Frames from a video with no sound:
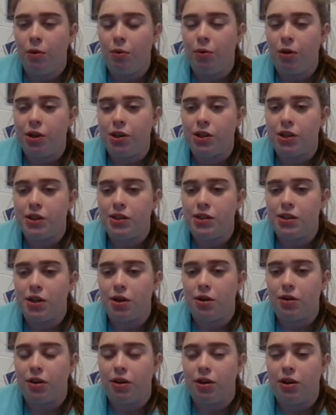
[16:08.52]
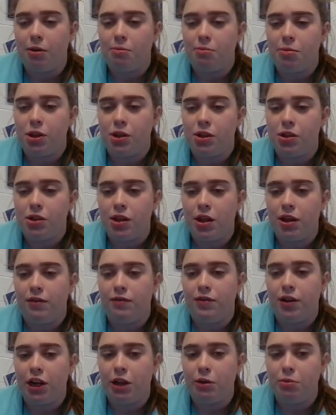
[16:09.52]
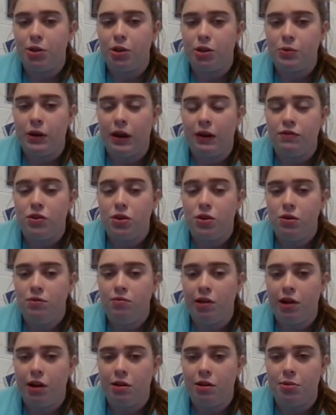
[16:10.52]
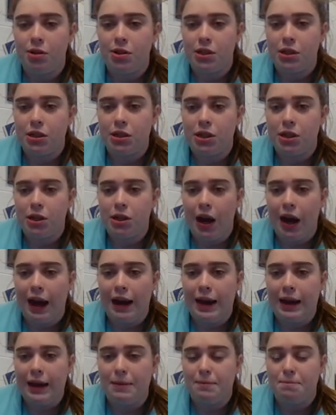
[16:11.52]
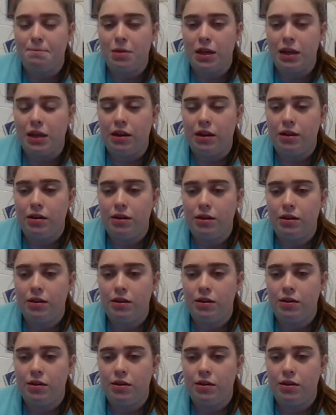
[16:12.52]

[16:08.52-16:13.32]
we wanted to consider the numbers and the variables. We have 2 variables here, a and b.